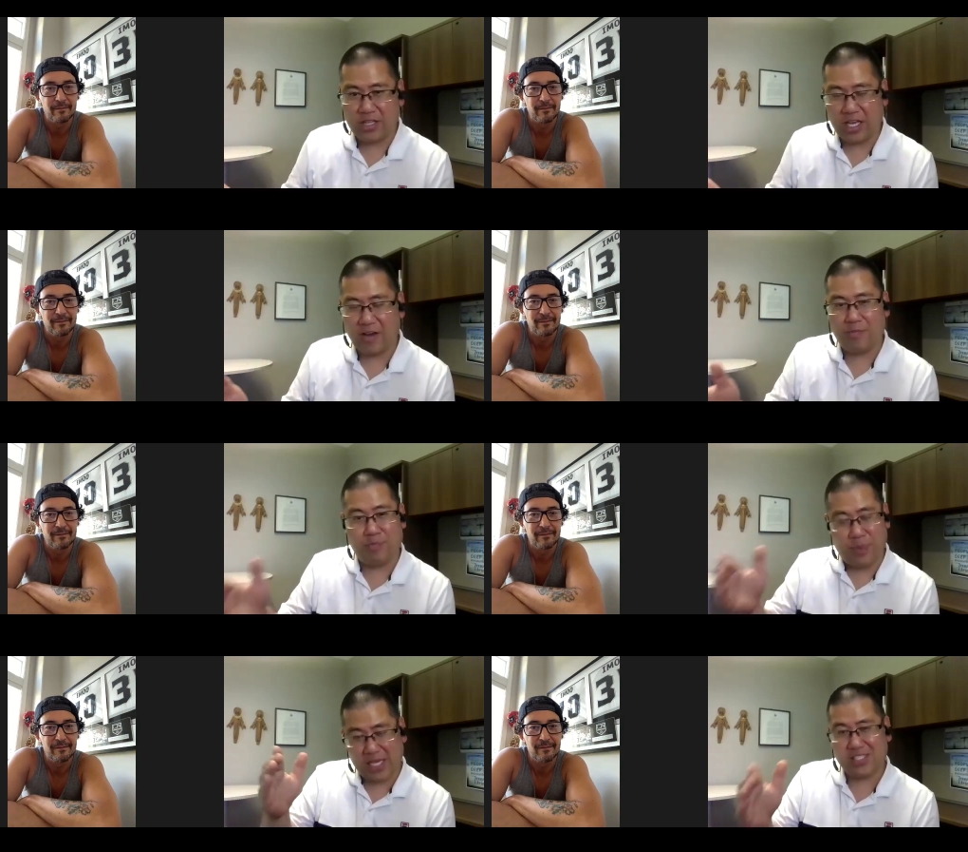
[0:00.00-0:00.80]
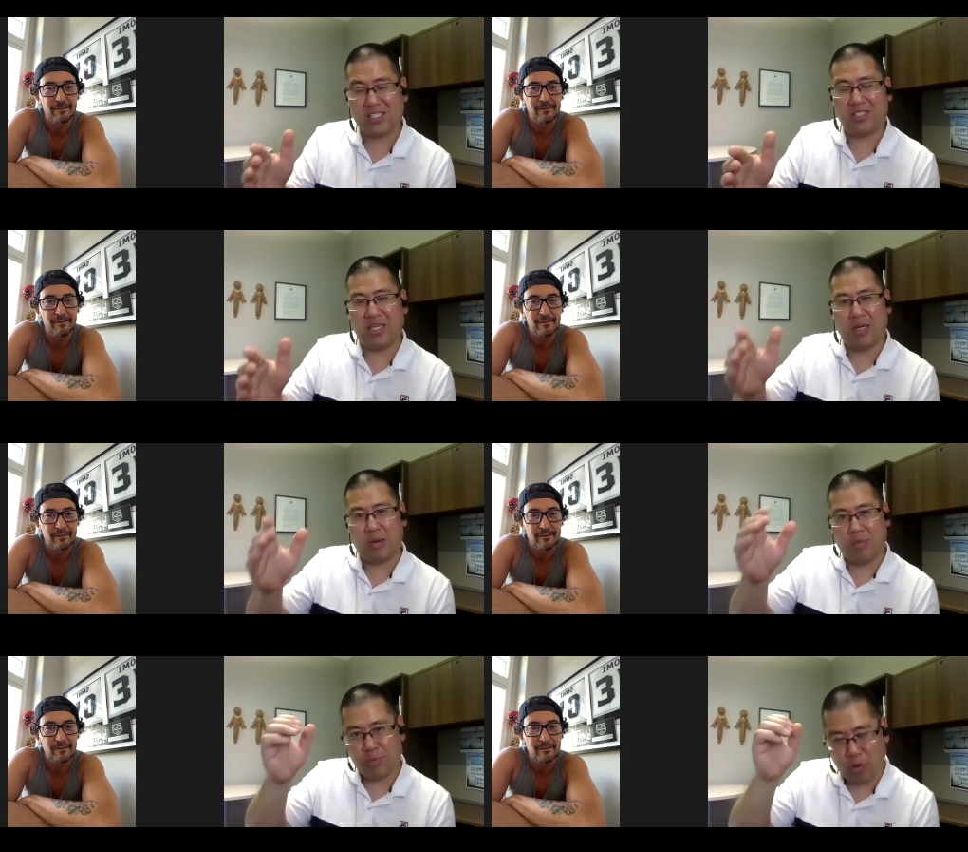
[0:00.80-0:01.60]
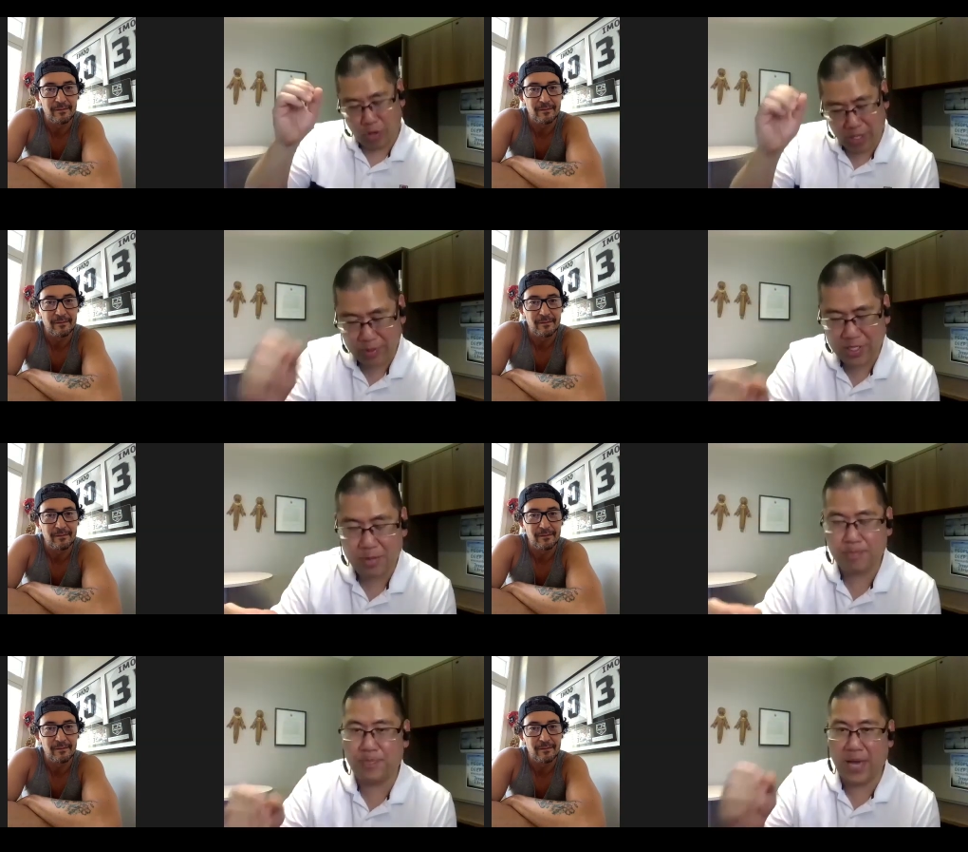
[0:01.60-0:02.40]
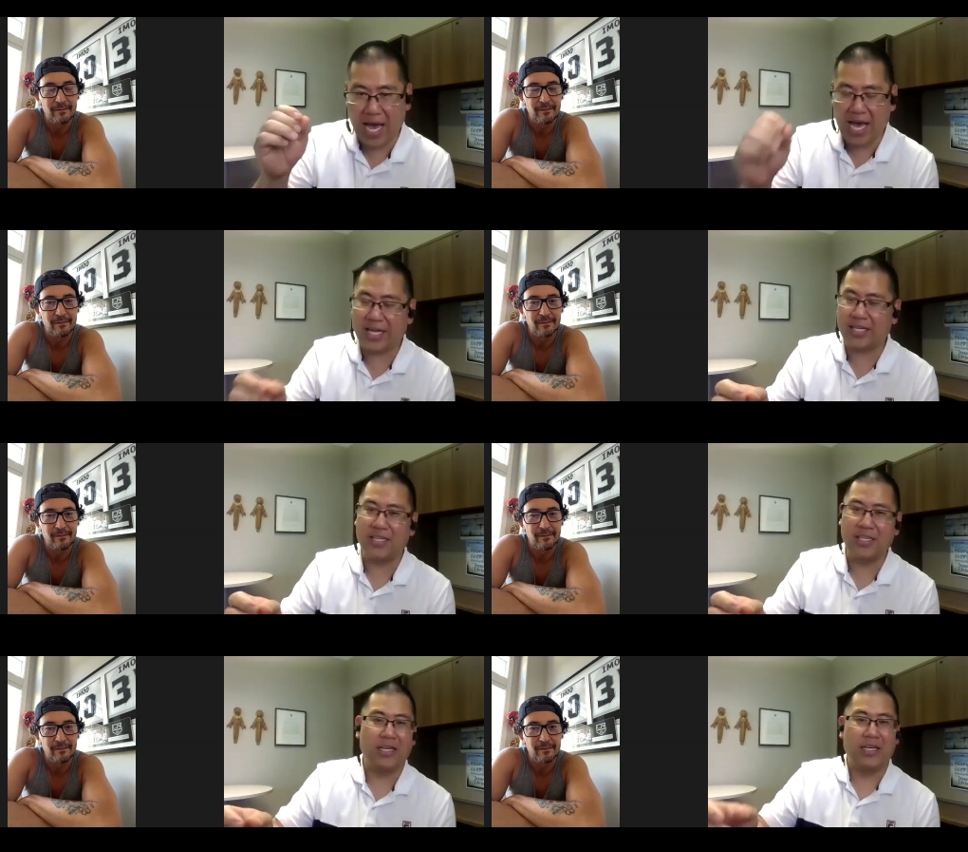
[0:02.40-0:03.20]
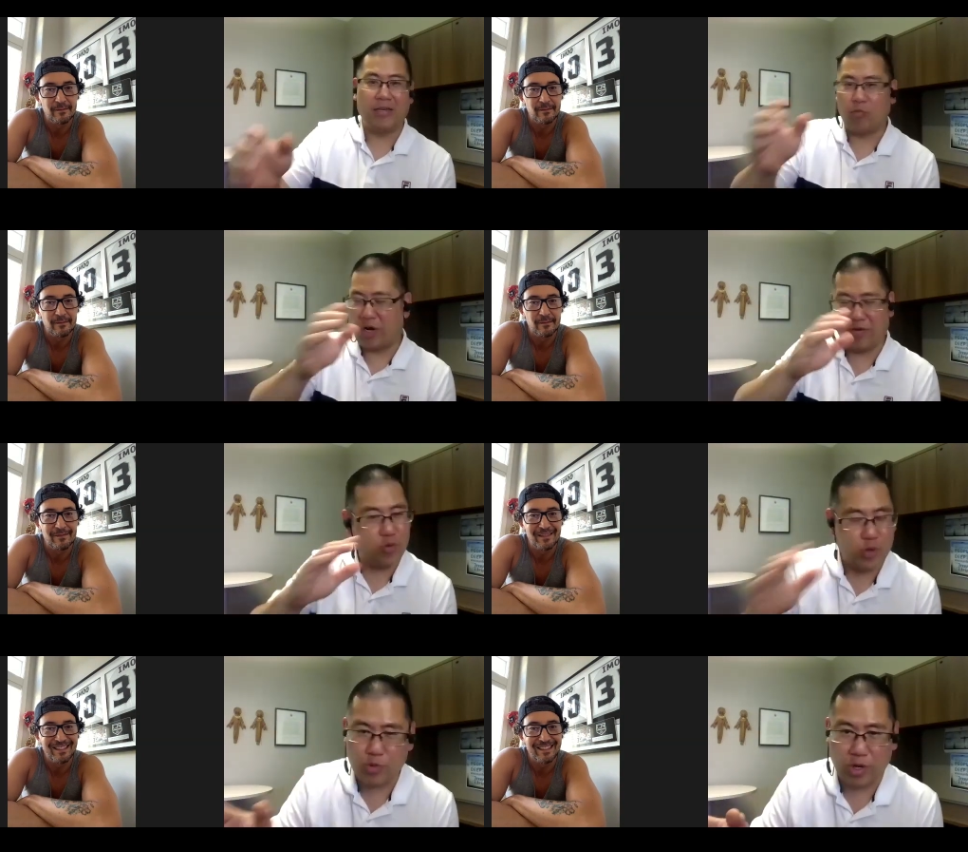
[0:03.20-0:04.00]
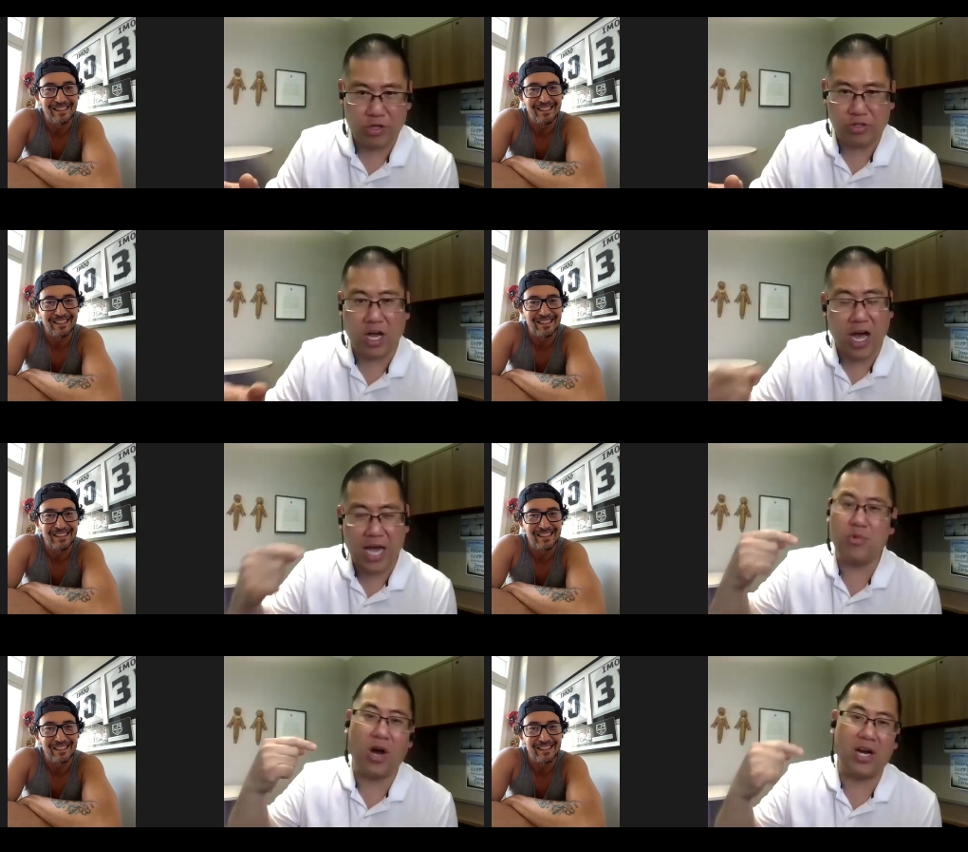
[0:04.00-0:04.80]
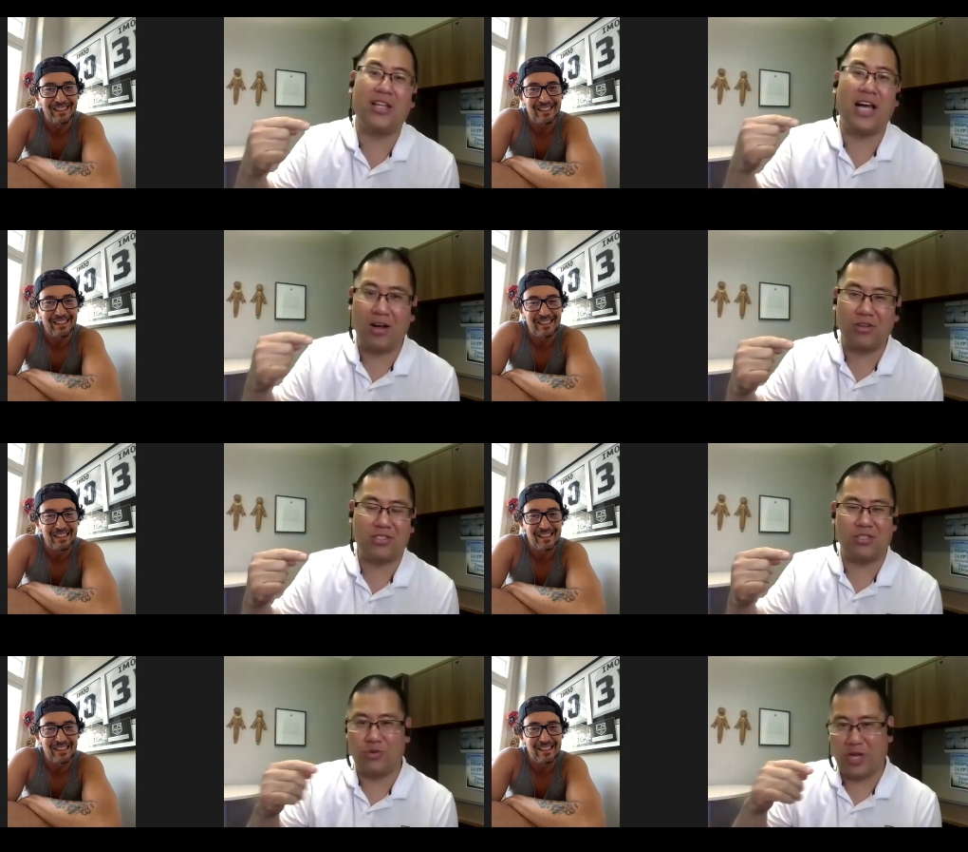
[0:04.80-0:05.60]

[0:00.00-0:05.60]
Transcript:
Speaker 1: they have basically prohibited, banned, whatever word you want to use, I'm not allowed to do